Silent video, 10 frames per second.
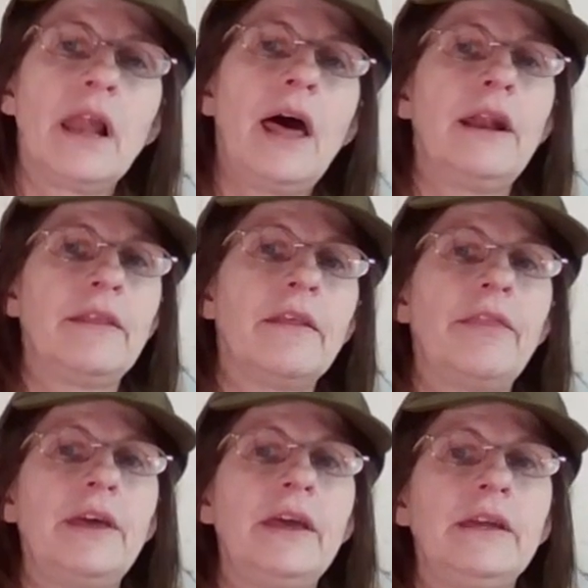a lot of the
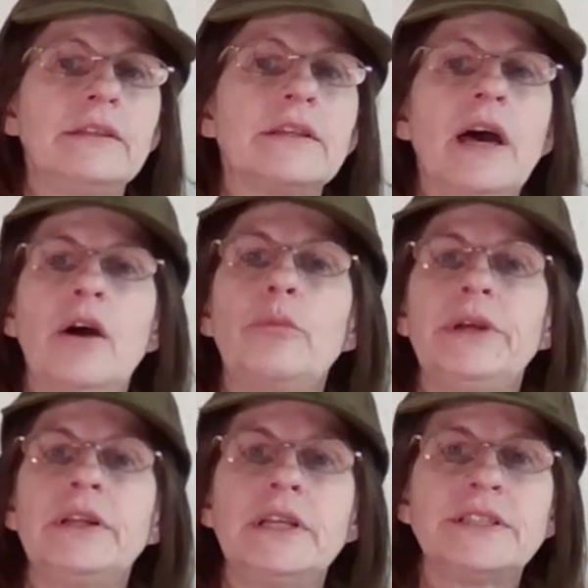things I'll
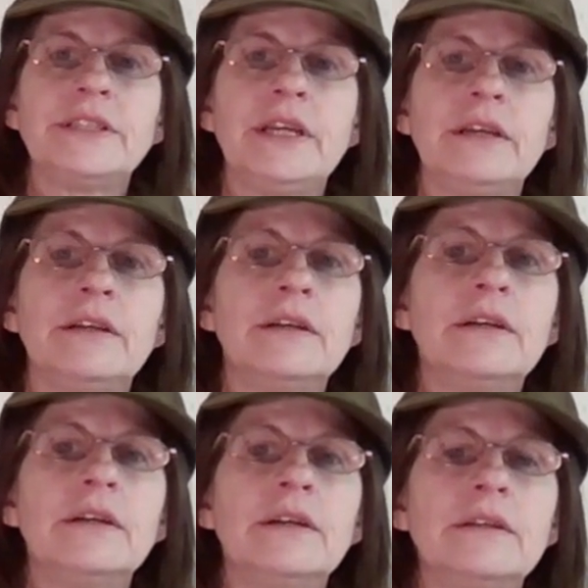be listing
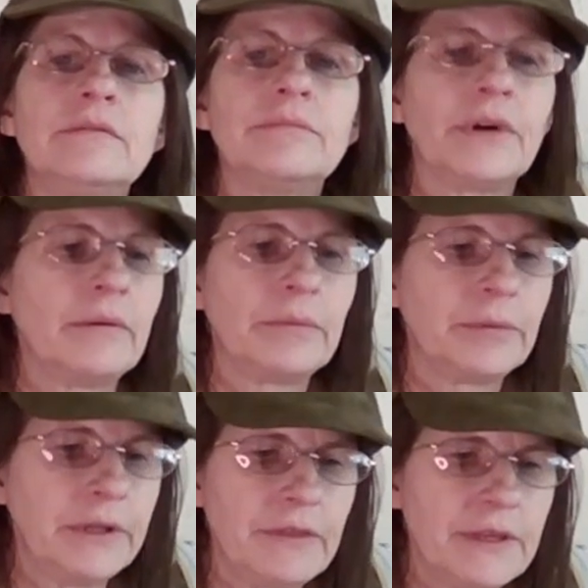
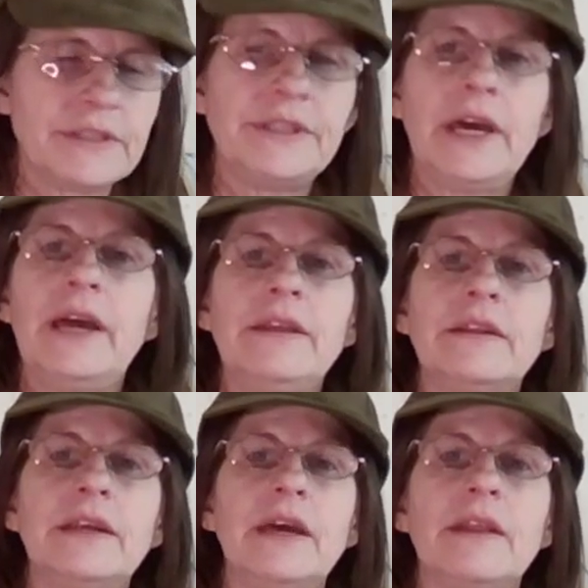probably this day,
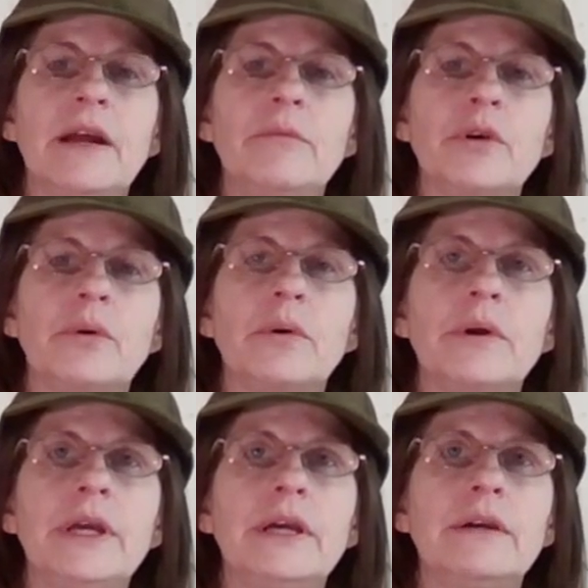the day that I'm
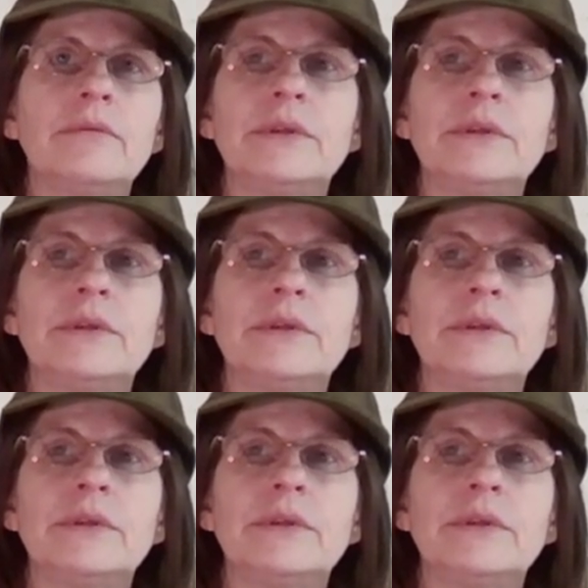recording it,